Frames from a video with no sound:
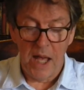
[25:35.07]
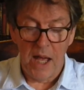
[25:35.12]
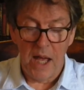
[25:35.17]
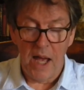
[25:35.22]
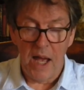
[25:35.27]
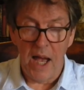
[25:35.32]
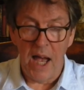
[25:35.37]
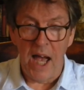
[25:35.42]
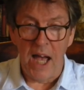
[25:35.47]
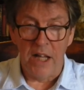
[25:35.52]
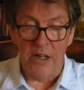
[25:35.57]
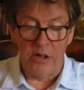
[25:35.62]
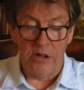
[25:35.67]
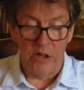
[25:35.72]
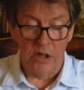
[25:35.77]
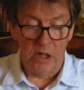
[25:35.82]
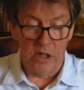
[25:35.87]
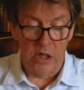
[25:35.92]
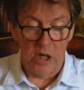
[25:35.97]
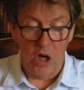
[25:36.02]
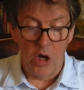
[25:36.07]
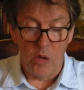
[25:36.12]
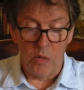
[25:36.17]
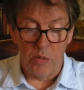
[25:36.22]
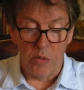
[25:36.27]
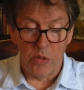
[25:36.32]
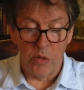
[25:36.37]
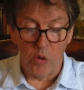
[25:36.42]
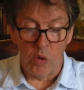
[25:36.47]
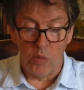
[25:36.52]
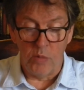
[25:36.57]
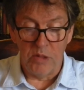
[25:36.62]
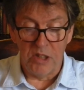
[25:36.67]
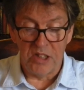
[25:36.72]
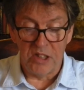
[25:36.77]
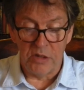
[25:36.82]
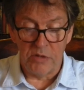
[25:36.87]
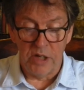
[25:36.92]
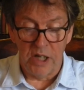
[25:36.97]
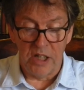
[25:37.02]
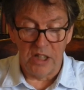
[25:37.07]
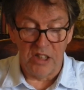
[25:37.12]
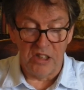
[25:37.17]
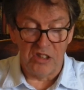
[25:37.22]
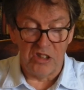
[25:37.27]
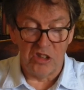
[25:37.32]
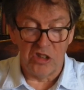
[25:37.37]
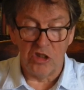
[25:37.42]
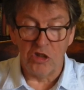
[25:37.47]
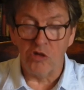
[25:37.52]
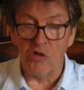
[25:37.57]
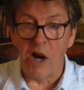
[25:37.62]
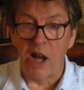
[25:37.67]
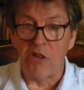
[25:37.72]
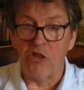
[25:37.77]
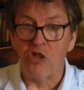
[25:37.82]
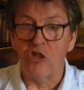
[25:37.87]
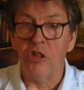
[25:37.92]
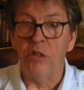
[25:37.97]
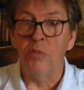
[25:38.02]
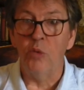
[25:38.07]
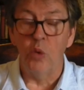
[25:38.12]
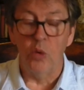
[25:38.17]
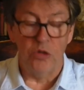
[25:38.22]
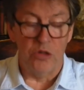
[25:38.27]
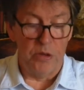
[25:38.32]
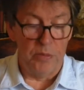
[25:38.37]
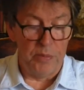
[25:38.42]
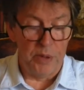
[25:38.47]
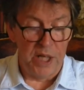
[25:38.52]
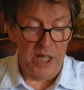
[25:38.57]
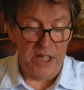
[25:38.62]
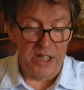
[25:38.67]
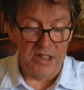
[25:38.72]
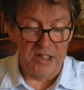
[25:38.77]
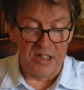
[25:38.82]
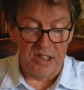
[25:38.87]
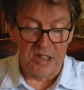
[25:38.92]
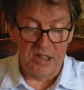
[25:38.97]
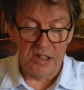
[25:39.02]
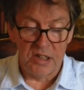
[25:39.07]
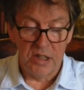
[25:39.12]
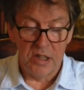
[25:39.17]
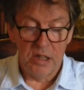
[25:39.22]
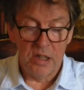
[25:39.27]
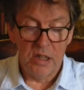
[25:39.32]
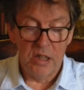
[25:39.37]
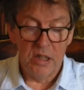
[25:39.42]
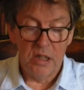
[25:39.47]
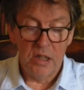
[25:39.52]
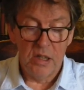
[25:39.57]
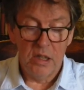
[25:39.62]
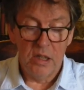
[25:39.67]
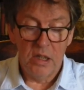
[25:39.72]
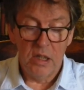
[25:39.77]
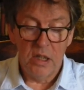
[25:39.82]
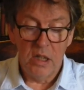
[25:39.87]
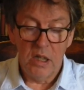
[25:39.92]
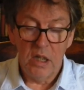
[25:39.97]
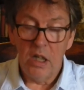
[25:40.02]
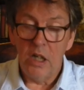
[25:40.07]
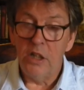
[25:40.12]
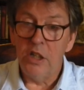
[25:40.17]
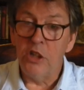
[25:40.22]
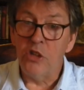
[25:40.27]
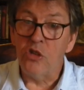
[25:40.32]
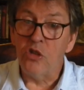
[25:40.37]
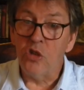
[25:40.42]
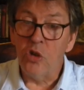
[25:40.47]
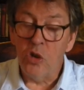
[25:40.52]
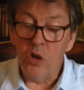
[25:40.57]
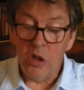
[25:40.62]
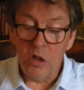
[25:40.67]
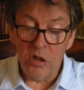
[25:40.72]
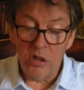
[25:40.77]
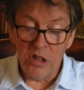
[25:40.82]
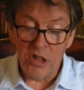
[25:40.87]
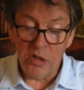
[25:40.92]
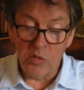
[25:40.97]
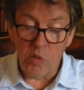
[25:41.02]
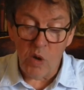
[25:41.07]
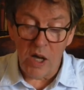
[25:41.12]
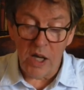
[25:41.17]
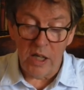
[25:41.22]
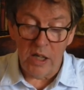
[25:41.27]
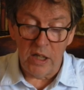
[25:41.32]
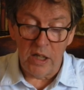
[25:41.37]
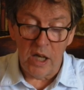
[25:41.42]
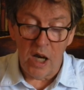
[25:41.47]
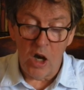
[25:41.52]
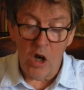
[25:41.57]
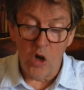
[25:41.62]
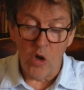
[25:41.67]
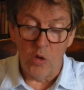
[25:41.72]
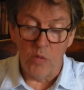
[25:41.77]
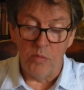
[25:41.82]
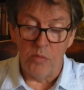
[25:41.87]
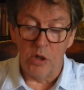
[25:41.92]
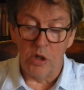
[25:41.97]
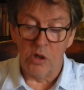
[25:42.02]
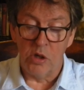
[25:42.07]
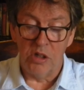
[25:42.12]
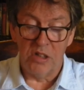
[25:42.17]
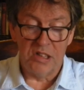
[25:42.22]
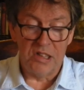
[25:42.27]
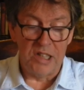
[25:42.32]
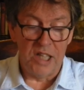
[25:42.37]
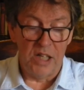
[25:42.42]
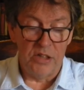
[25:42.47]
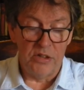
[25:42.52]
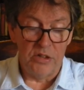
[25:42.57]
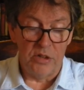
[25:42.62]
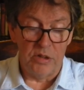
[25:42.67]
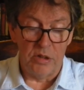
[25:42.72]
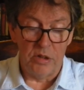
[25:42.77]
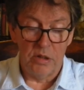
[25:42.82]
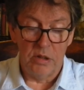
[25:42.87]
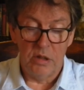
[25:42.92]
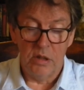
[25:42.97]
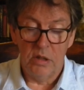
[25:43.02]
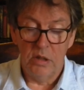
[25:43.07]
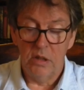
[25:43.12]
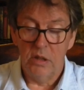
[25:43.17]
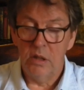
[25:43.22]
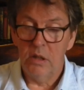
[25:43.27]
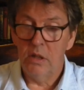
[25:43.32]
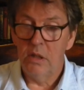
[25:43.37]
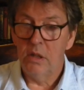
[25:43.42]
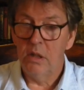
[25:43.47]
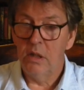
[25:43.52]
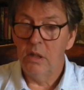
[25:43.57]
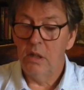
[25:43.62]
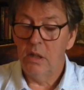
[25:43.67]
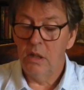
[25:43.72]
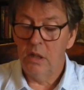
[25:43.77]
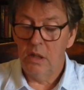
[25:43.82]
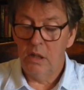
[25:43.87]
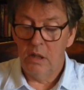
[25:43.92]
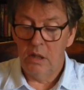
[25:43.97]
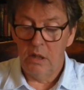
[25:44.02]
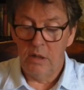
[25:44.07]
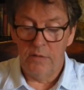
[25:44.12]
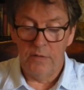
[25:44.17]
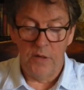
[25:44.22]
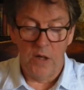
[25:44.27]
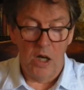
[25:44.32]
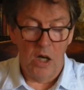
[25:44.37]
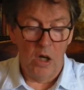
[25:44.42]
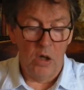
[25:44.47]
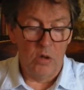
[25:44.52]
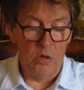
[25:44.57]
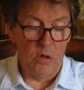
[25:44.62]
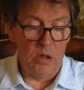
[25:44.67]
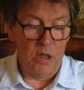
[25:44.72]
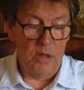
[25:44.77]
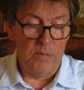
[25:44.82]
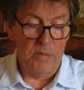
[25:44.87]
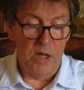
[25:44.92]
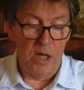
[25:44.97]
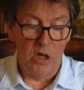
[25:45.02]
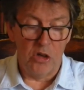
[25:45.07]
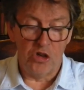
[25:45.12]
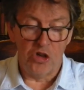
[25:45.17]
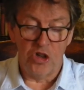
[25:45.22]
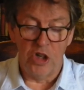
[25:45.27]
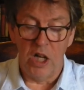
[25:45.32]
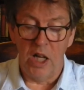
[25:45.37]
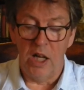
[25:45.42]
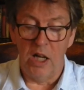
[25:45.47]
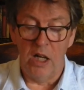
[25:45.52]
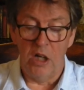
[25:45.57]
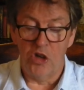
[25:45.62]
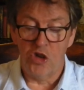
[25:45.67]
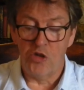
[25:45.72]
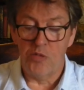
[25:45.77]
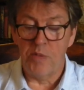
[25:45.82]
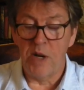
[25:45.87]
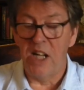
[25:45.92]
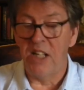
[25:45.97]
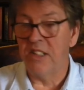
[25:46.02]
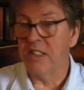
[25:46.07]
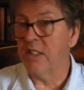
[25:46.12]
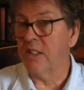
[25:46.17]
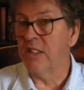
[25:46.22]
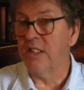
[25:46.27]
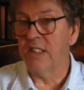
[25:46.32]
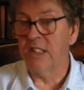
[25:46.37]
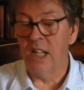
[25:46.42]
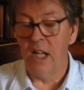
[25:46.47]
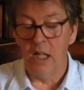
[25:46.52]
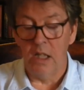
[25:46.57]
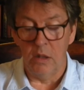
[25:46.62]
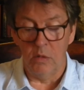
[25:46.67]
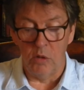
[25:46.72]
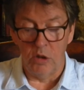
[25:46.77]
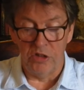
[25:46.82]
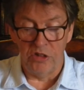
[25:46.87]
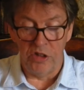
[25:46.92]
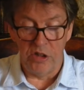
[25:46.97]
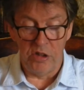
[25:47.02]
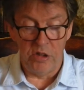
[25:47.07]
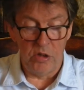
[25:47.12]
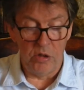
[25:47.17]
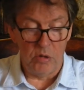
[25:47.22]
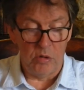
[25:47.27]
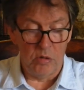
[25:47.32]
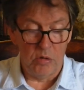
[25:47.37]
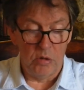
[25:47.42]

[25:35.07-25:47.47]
and I hope, thought Mr. Egg, he scratched him all to blazes. And he toiled his way home across London. If only Maher-Shalal-Hashbaz could tell what he knew.